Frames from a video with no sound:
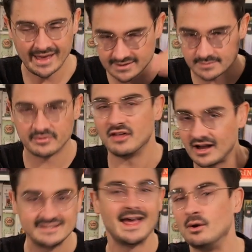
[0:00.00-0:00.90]
get some
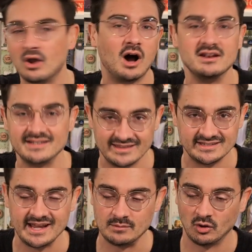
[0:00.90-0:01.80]
thoughts out onto the
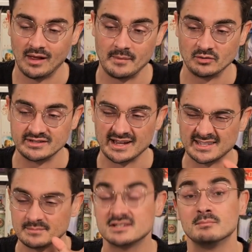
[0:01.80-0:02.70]
table about
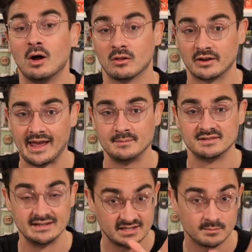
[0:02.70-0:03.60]
some smaller
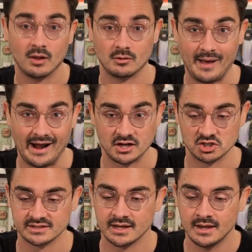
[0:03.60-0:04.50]
games in smaller
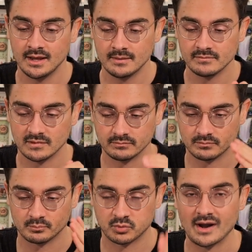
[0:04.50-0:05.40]
packages.
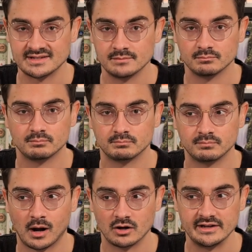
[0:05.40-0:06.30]
Present
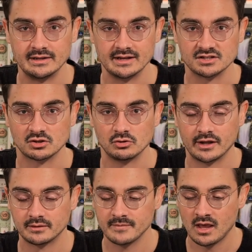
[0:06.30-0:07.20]
party
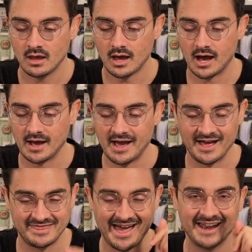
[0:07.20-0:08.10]
excluded.
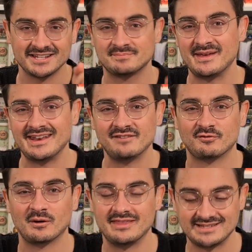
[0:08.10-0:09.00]
That has been it
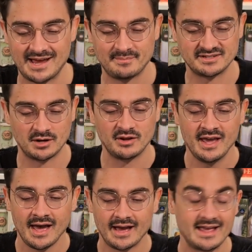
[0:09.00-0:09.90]
for this episode.
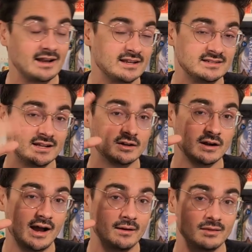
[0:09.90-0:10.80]
Again,
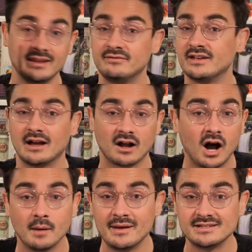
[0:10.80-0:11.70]
consider leaving a
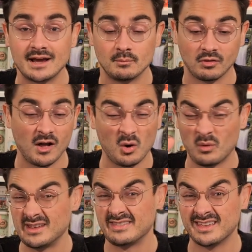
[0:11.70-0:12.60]
comment down below
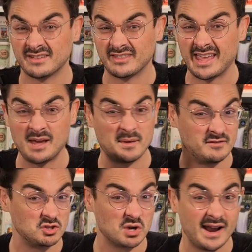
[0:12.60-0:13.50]
what you think of the game.
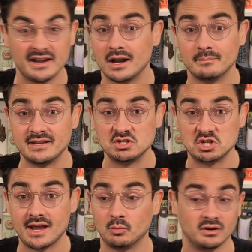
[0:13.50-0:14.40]
Have you tried it on
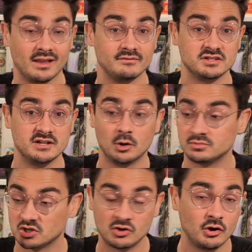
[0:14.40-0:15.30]
BGA? Would love to
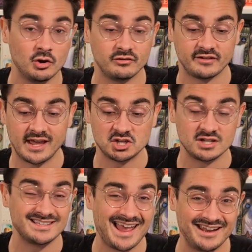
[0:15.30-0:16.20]
know. Turn on
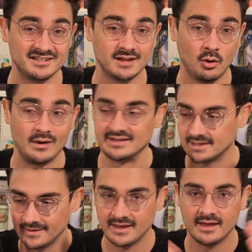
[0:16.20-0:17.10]
notifications. And as
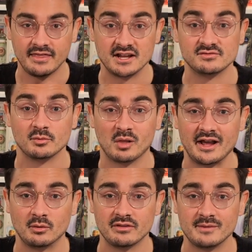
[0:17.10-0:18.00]
always, thanks for
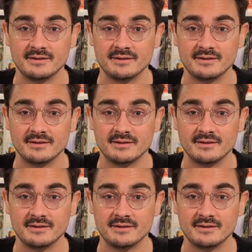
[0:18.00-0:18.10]
playing.